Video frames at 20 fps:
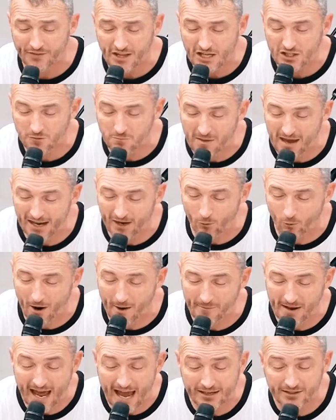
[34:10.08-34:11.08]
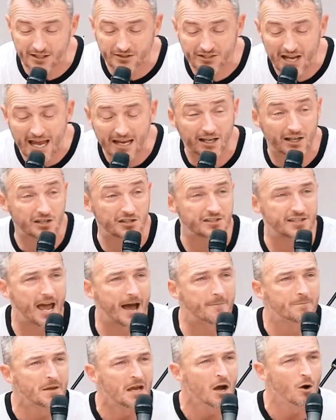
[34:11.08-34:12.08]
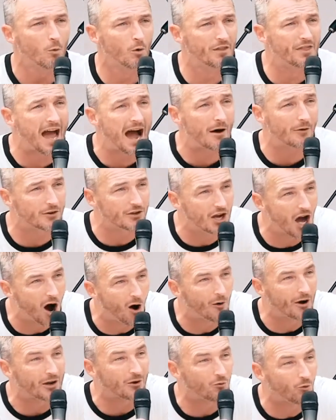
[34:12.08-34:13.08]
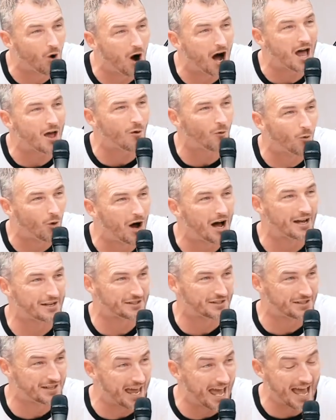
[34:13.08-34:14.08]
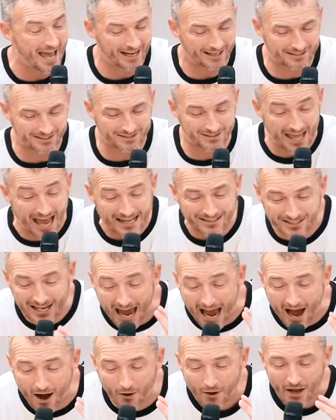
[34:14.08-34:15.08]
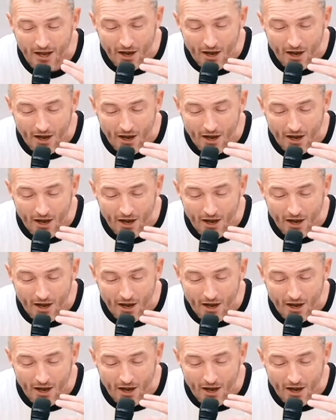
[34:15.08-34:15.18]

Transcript: of these men and women had to take a step without knowing what was next. That's how